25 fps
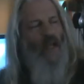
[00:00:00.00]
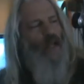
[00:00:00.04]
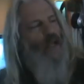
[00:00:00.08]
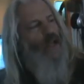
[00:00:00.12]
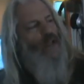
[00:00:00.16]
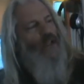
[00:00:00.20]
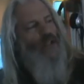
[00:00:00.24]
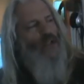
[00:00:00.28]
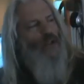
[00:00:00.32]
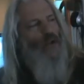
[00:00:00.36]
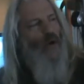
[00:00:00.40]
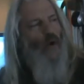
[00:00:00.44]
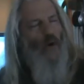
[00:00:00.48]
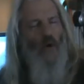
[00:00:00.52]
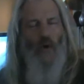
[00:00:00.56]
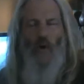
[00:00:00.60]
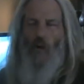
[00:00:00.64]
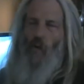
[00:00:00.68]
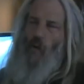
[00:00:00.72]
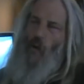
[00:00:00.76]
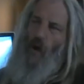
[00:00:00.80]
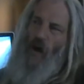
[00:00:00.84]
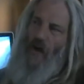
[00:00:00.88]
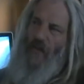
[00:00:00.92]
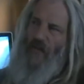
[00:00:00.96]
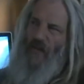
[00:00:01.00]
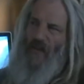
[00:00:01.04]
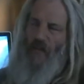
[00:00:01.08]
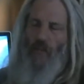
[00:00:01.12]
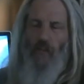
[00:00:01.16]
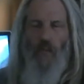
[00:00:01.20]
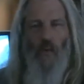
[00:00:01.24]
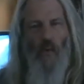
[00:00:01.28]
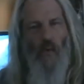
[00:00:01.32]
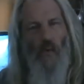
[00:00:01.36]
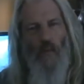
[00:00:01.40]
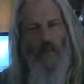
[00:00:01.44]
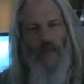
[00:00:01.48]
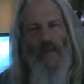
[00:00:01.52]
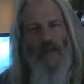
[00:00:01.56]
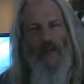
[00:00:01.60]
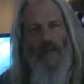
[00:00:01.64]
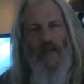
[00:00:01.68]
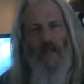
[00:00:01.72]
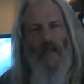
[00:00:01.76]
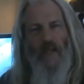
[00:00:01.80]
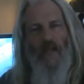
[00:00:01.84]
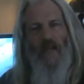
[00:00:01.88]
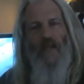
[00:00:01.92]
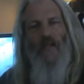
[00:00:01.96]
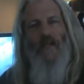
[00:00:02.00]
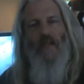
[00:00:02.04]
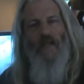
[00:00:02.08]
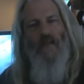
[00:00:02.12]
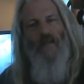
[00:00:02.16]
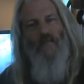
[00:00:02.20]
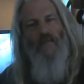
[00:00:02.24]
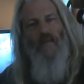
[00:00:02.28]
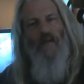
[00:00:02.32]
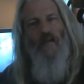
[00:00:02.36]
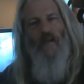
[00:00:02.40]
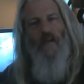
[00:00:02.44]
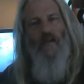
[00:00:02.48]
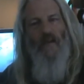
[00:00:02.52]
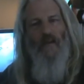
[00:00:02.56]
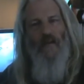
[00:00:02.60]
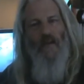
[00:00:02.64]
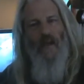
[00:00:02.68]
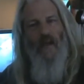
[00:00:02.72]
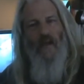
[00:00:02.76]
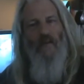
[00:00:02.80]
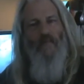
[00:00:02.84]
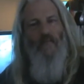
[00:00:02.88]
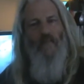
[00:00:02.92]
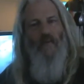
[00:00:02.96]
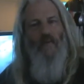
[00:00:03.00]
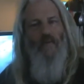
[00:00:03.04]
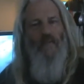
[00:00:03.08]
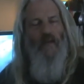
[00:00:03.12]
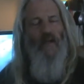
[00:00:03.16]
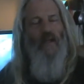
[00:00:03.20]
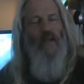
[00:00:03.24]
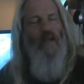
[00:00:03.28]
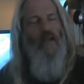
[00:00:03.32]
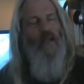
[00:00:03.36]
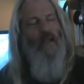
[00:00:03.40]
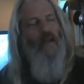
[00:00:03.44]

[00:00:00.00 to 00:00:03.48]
Not quite the warmest day to have one really,